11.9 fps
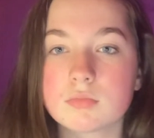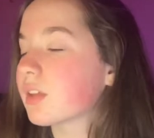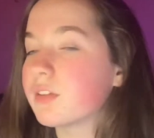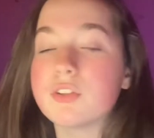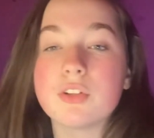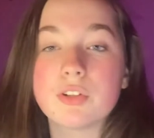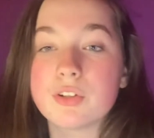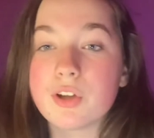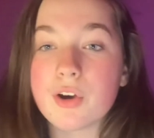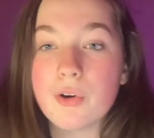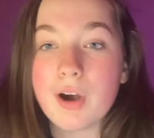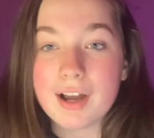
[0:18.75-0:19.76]
If you didn't
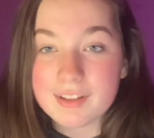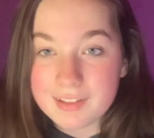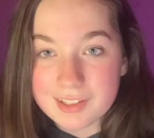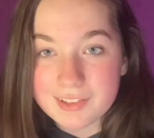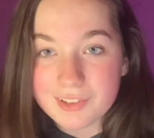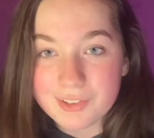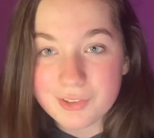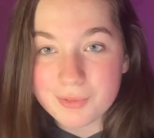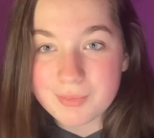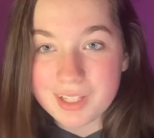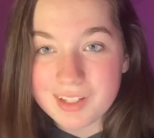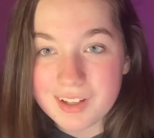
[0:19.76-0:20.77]
know, I like to do
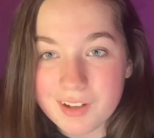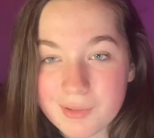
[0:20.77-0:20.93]
makeup.